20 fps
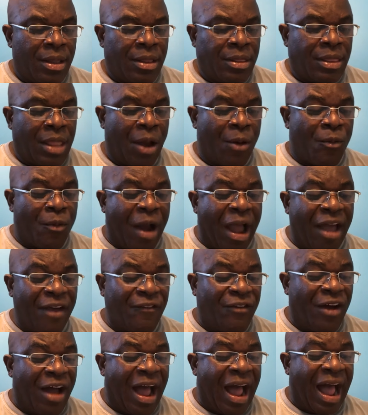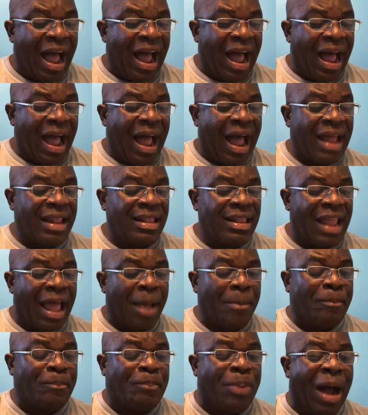The wife had
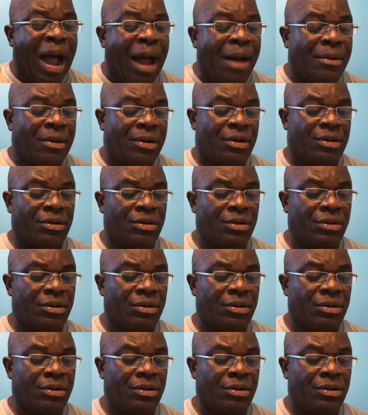not power